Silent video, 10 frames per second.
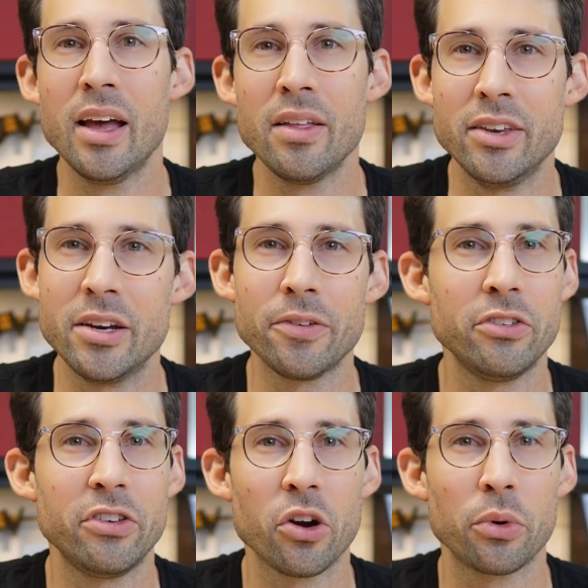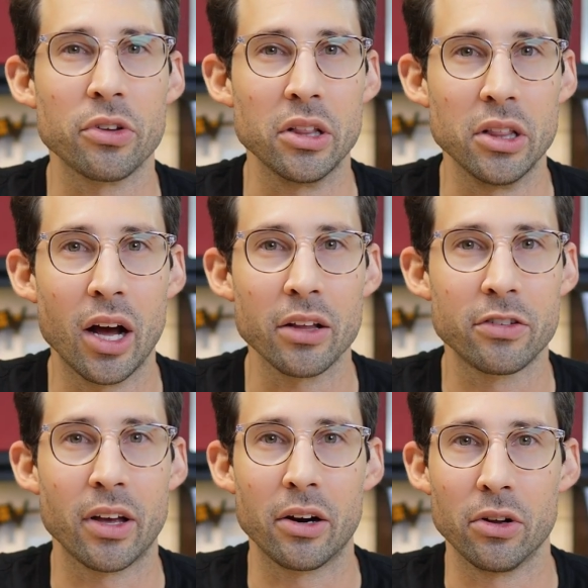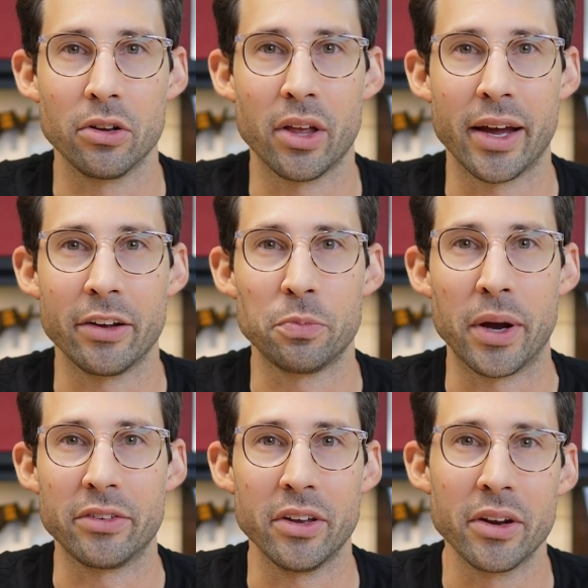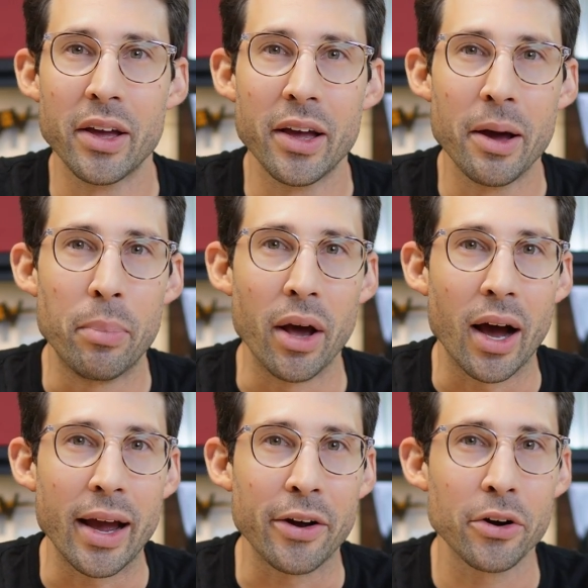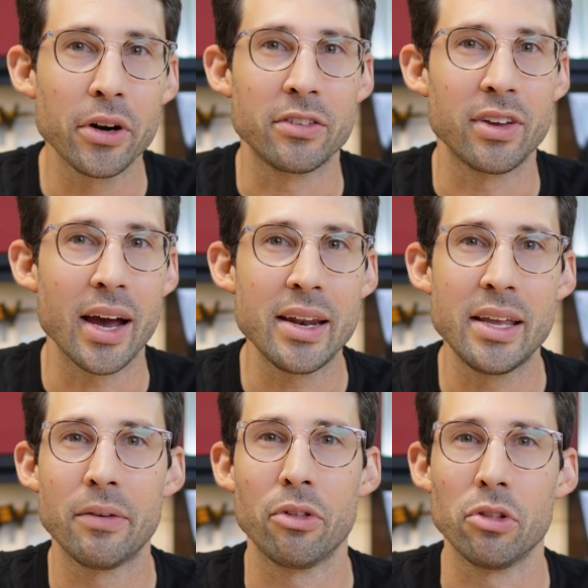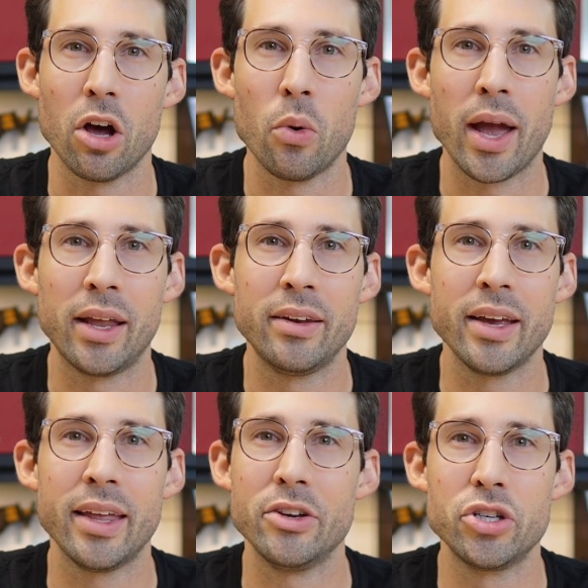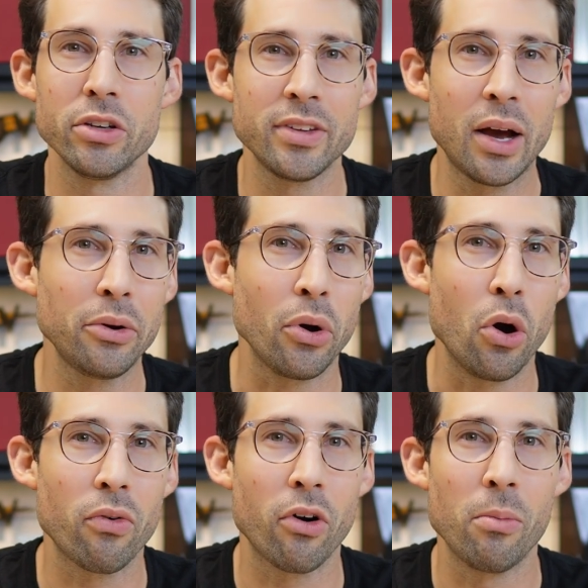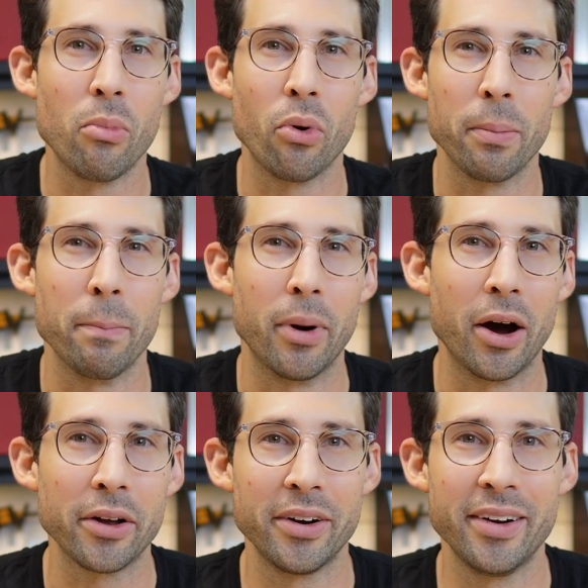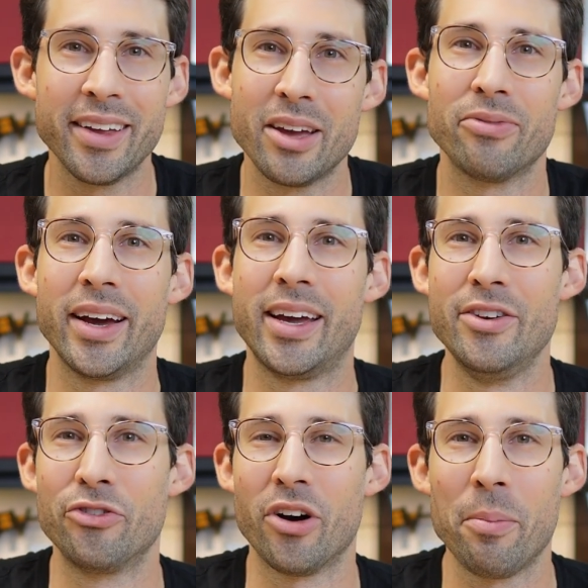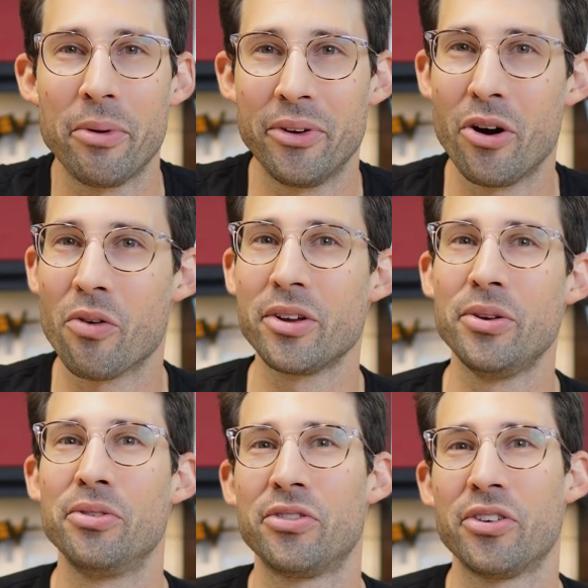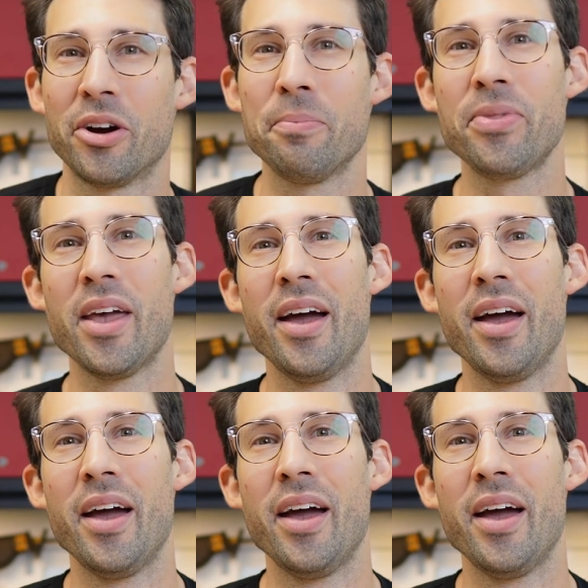The difference here was a lot subtler than I expected, but I heard a tightening of the low end, and it just sounded overall more modern, if I can drop an overused term.